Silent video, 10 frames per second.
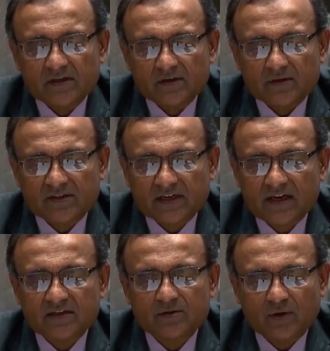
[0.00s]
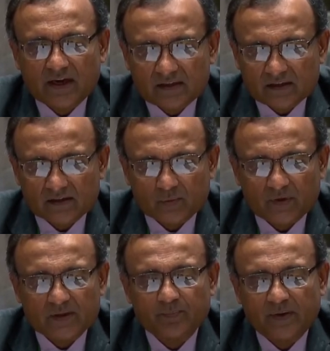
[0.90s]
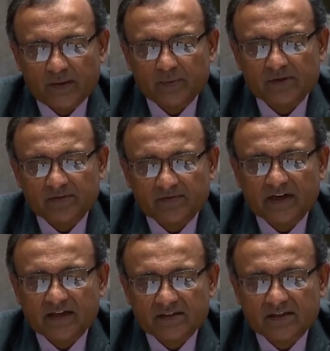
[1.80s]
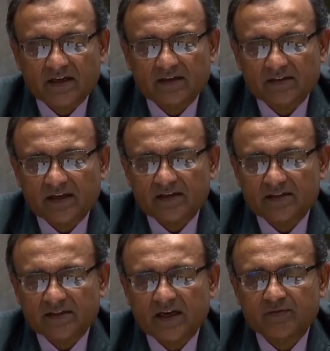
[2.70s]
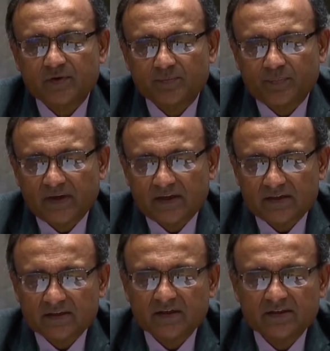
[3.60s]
to stand together with the people of Afghanistan in their desire for peace,